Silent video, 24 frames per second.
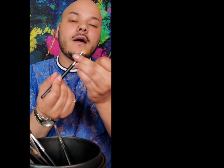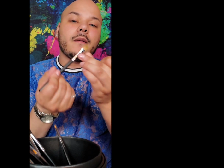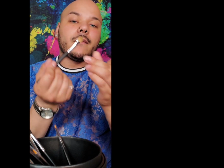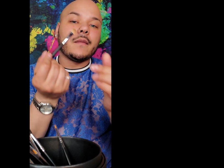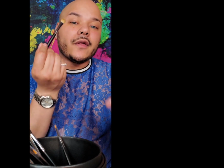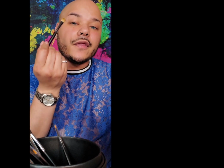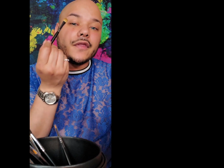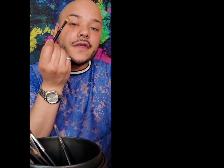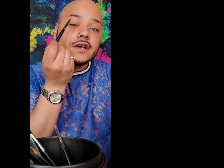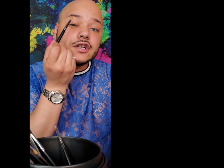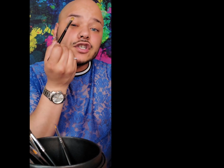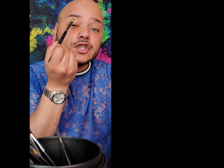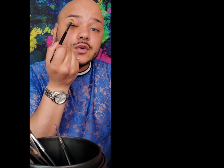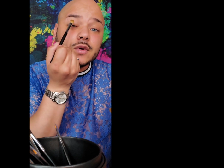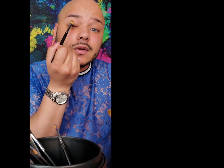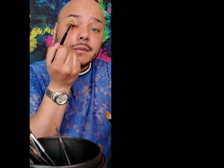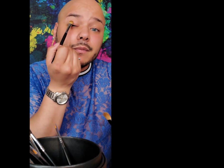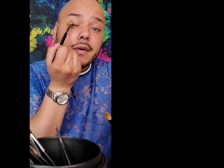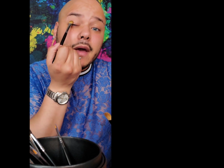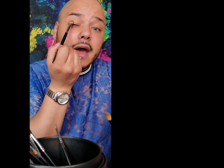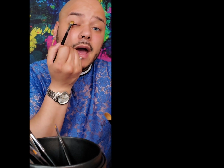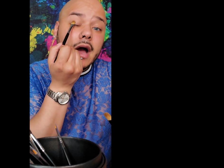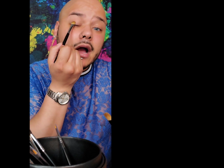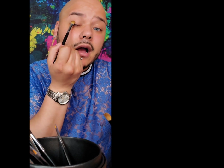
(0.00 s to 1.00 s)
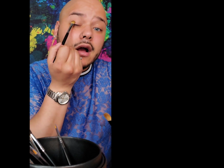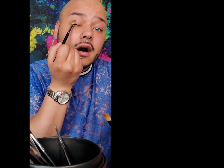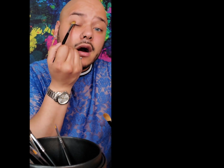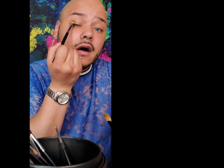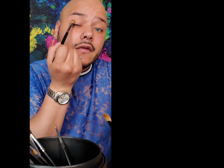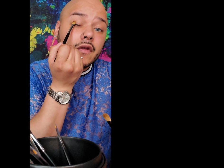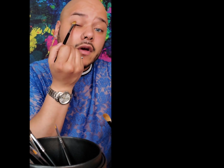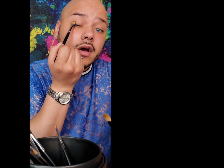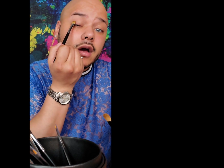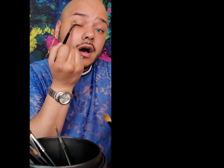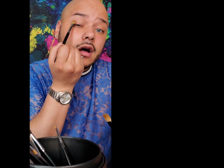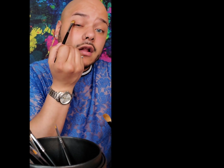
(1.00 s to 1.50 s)
With this, you would pack on
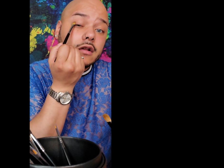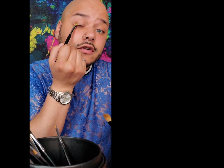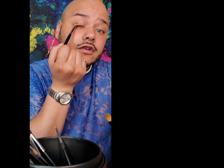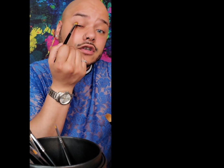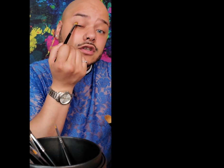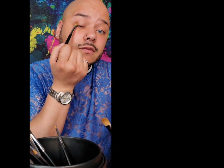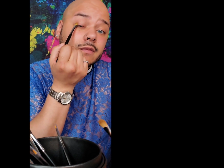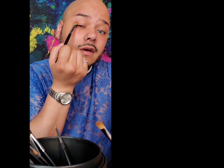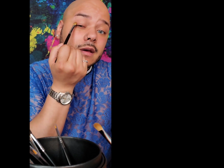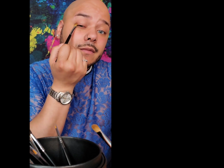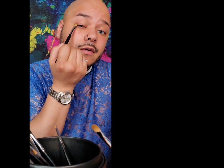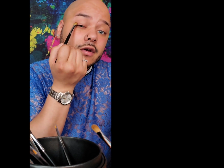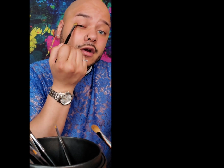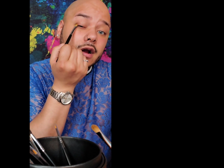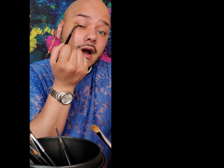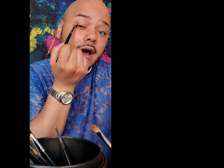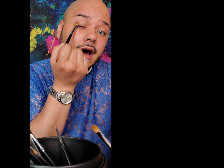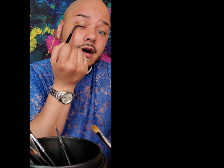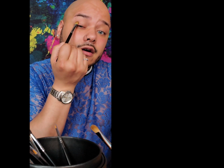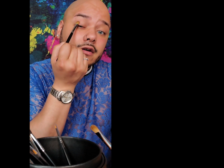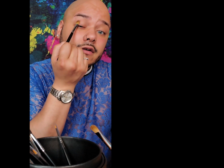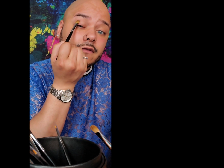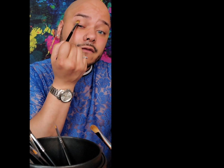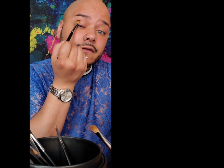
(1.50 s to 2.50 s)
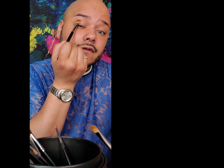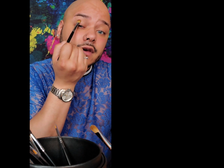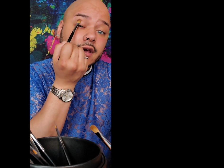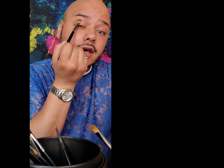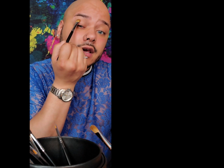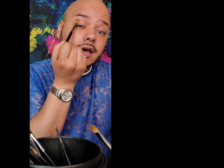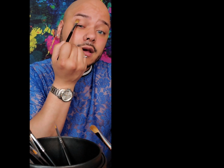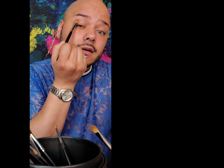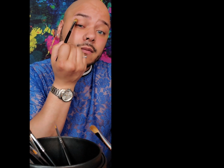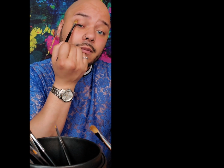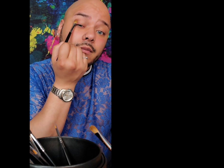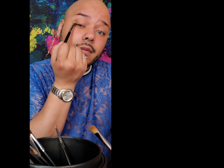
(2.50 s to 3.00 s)
the color, so maybe your outer
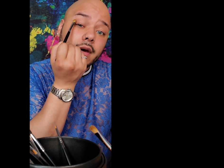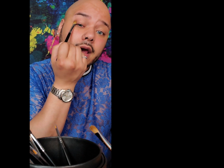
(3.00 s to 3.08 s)
V, bam,